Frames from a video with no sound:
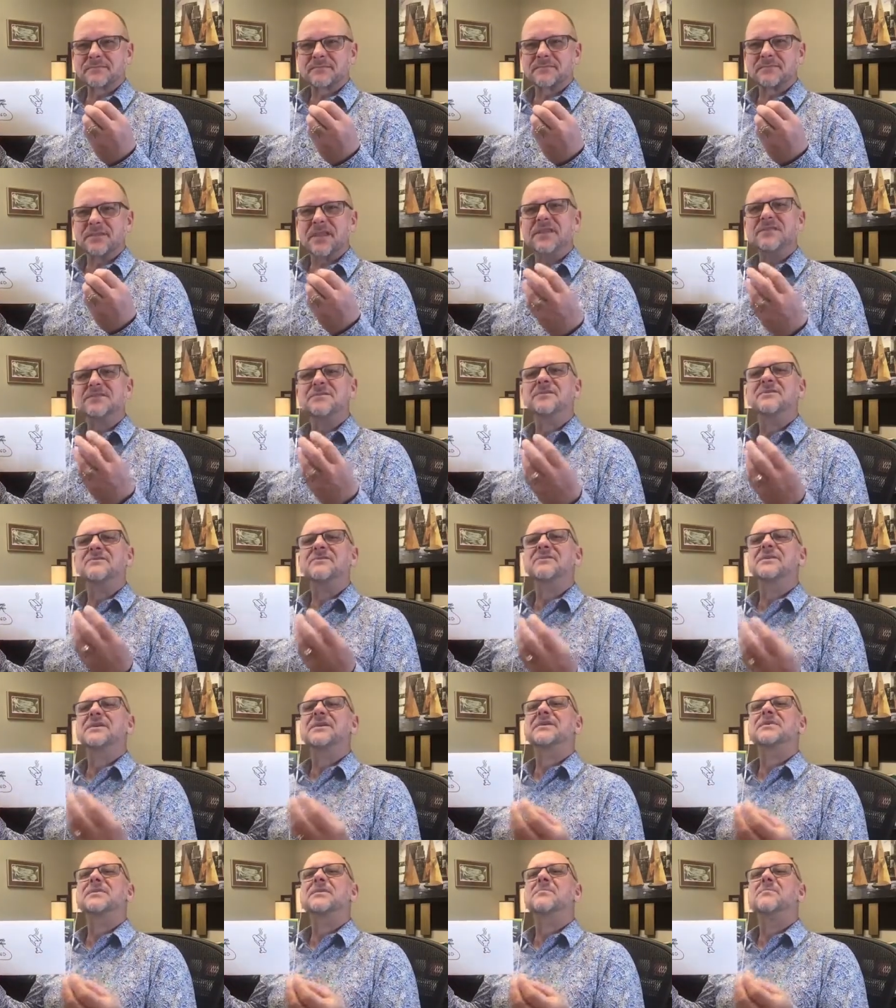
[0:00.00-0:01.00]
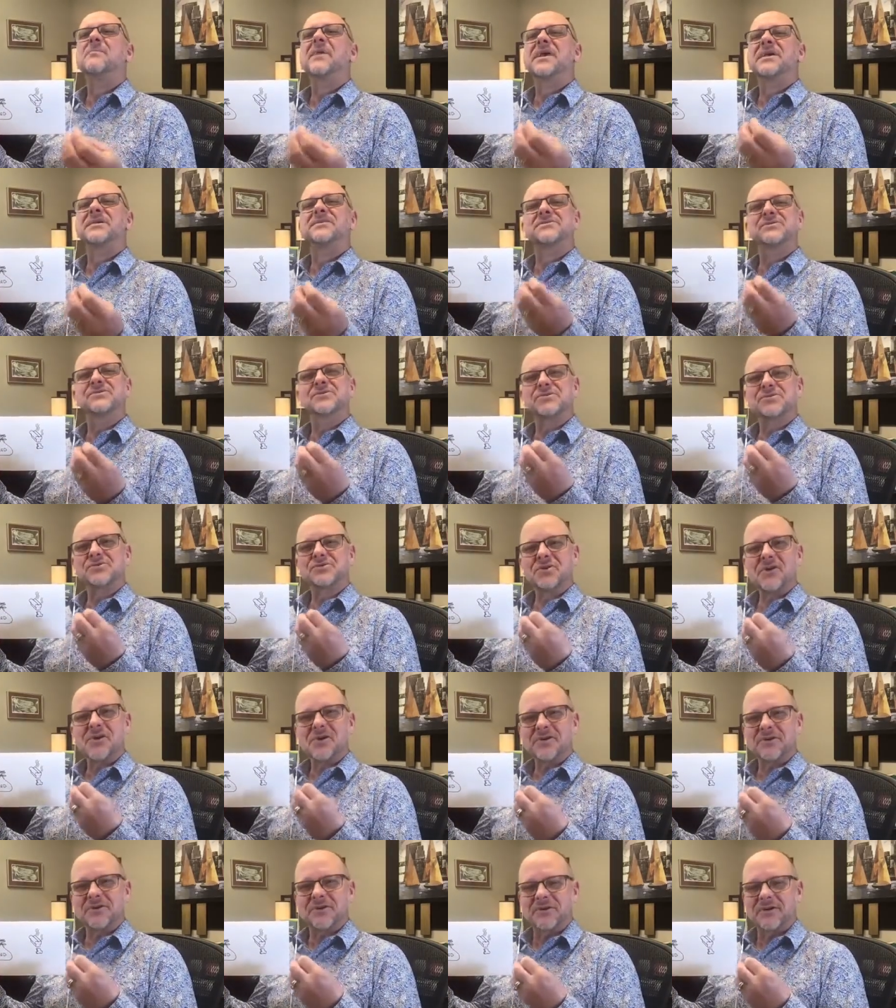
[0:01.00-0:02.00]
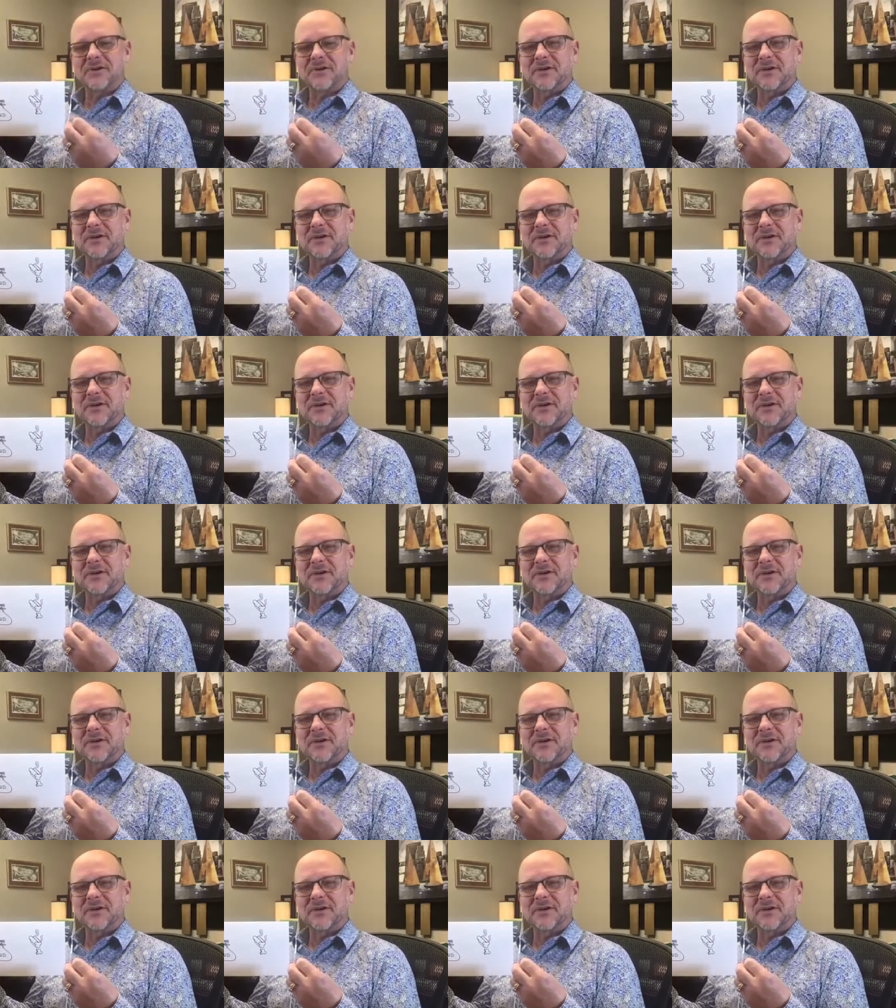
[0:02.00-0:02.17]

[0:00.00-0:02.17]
It's a thing that makes you stronger.